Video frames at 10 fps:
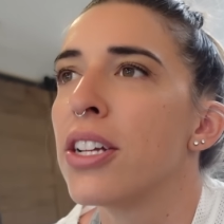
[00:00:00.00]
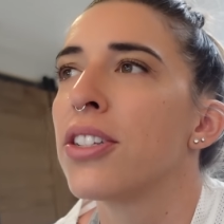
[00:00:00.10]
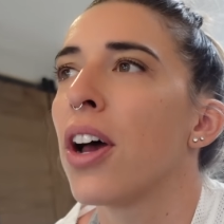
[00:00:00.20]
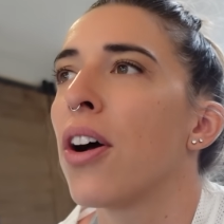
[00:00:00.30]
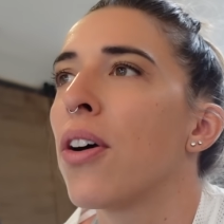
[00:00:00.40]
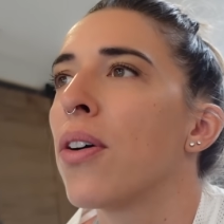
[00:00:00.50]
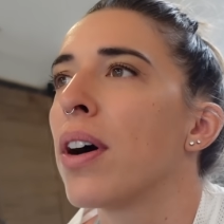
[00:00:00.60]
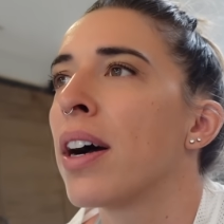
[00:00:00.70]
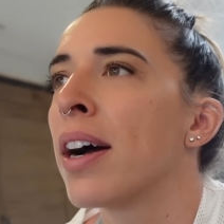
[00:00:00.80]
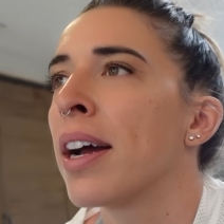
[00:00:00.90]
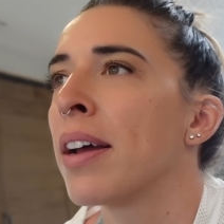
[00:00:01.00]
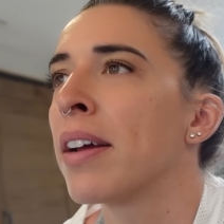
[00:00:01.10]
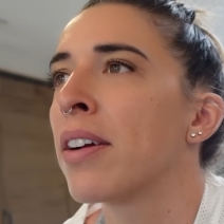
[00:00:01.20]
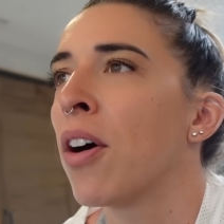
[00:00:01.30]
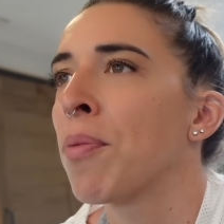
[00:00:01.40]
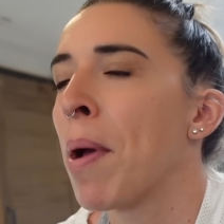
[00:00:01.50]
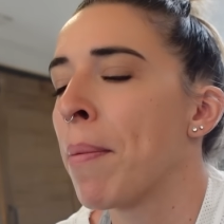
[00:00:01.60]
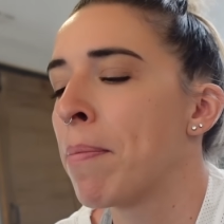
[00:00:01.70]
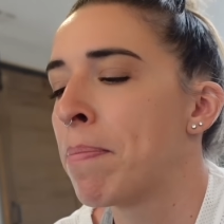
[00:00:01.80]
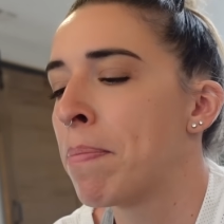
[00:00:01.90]
so I called
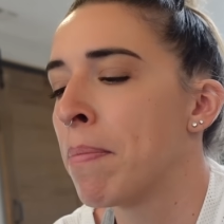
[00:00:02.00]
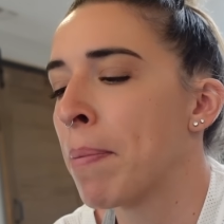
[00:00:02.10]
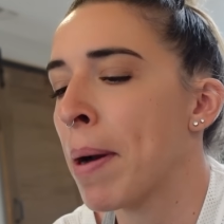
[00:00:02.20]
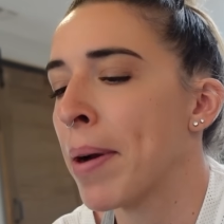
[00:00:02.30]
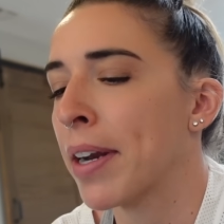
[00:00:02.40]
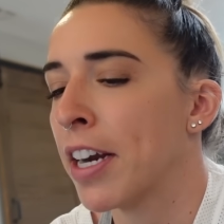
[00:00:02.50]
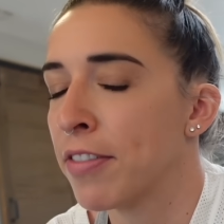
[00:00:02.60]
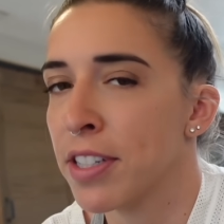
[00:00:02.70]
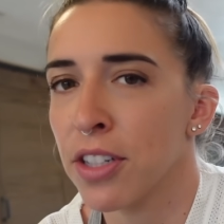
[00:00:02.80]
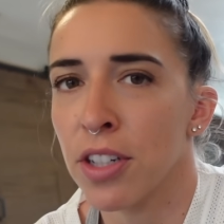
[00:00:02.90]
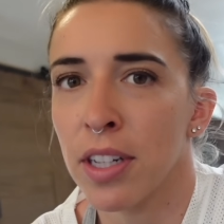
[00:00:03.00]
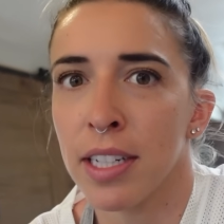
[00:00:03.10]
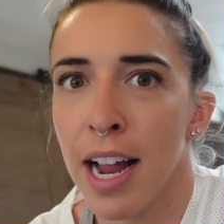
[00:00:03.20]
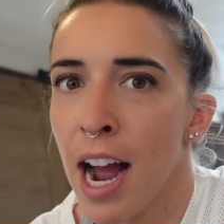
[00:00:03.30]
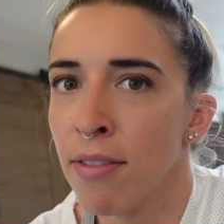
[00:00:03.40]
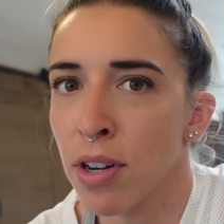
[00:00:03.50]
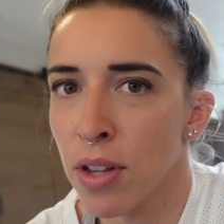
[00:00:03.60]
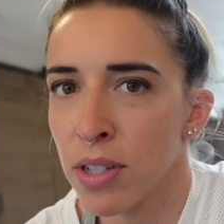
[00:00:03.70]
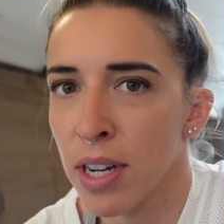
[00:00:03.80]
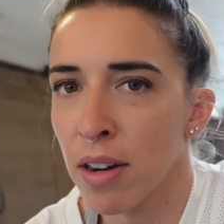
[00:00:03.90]
my primary care physician because I have one of
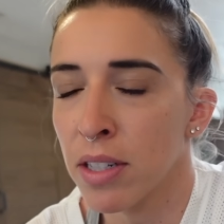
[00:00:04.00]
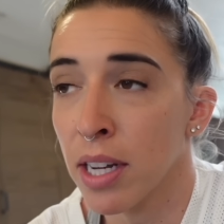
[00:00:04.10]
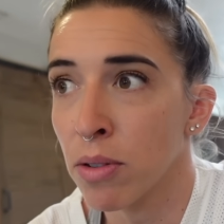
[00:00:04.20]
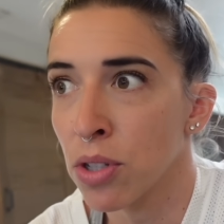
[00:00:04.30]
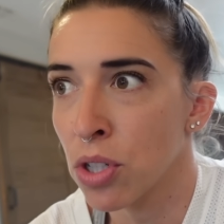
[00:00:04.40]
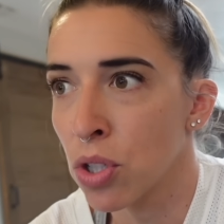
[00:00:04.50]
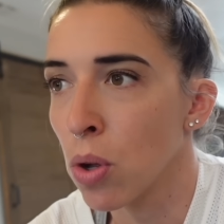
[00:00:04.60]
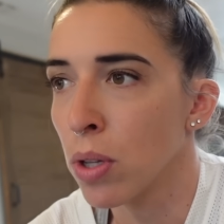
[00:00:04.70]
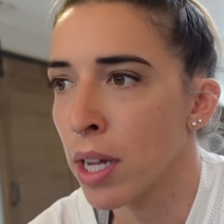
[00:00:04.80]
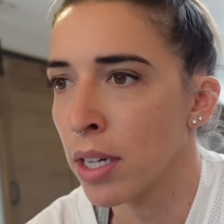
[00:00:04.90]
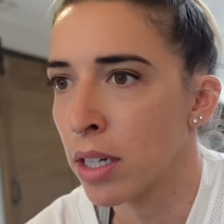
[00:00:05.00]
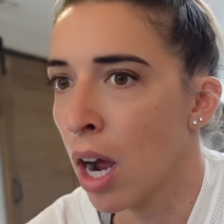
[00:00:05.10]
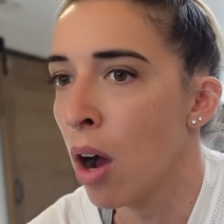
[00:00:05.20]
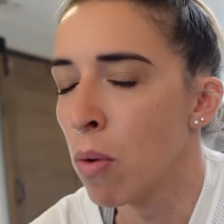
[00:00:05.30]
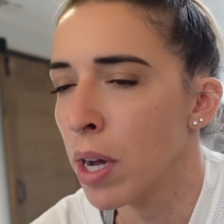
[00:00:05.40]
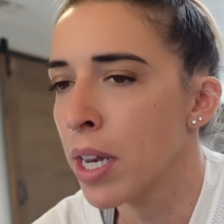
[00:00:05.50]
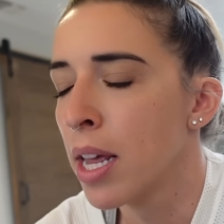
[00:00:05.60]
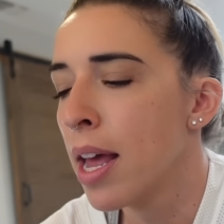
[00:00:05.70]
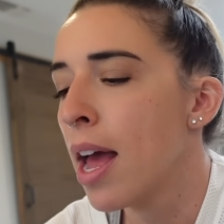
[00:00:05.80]
those now because I was an adult and got one.